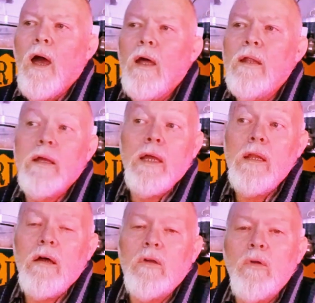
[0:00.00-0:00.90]
And again,
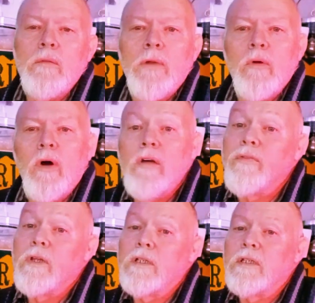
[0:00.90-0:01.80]
I called my
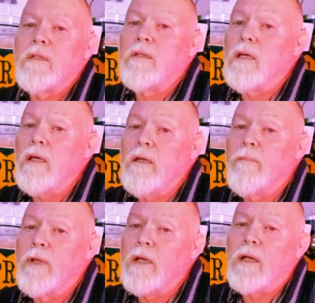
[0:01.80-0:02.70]
wife and I said, "Hey, you
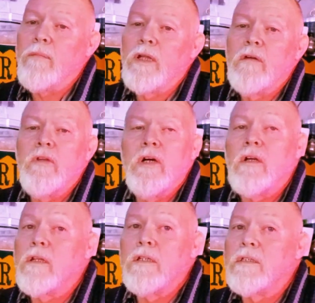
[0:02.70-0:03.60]
better come and have a
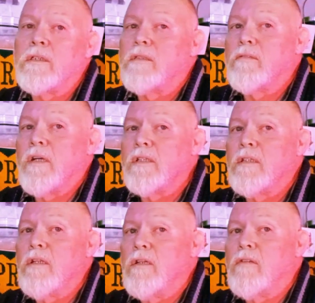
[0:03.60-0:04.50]
look. This
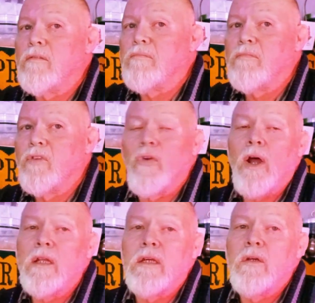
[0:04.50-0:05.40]
doesn't look
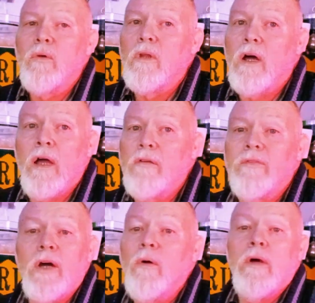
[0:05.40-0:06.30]
right at all. I have
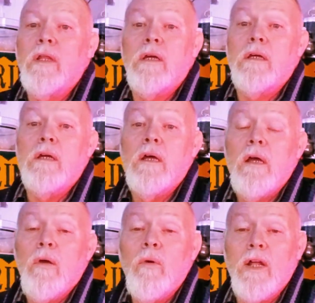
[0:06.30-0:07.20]
no idea
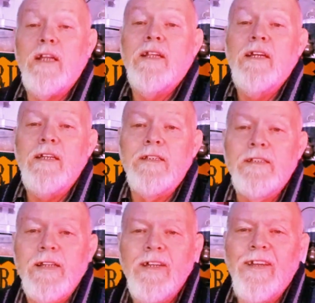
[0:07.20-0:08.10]
what it
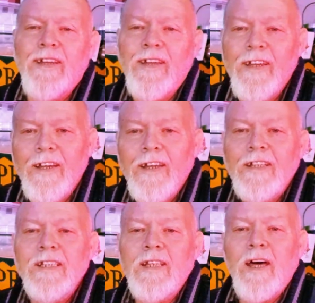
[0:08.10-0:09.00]
is."
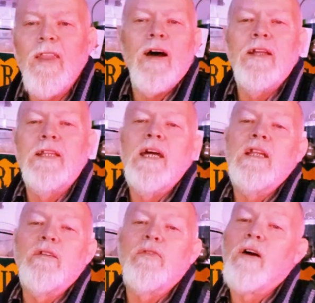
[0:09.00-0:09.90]
It's another
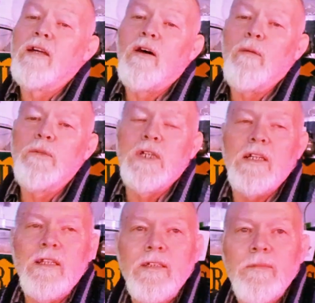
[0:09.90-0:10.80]
identified object.